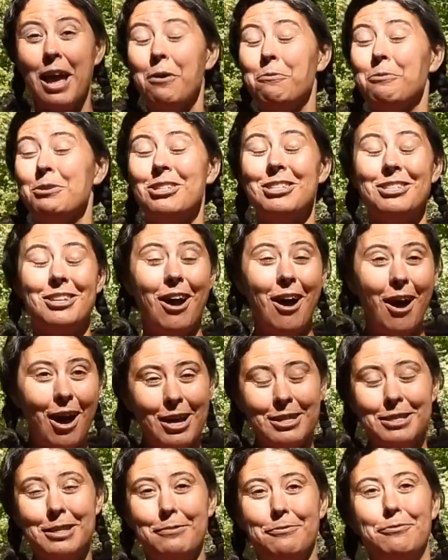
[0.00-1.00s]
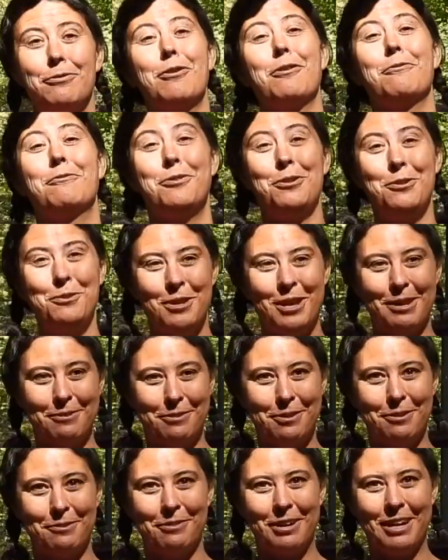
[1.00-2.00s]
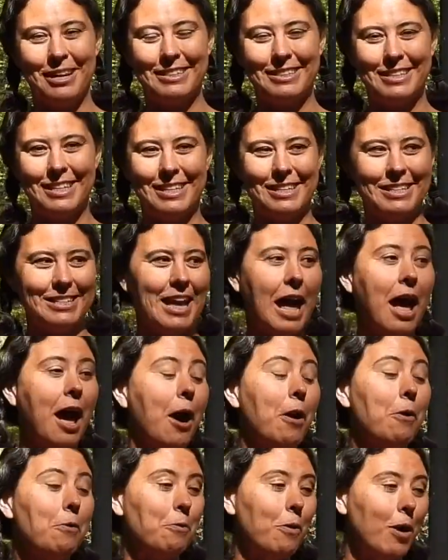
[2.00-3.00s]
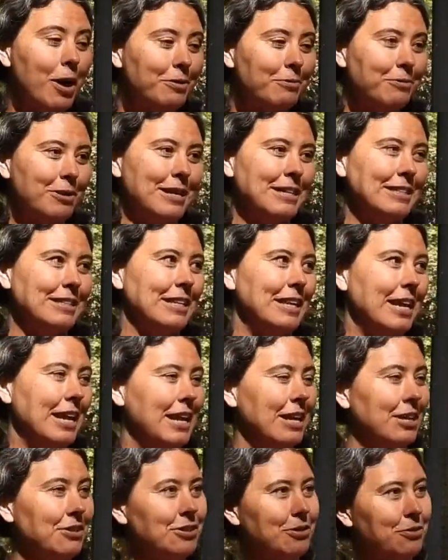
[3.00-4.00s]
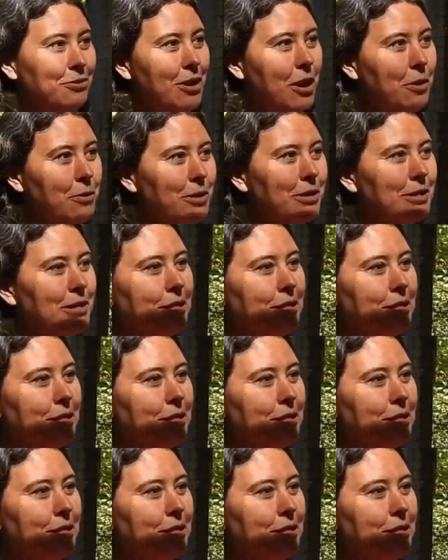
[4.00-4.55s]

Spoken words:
which is awesome for a few different reasons. One reason is you'll notice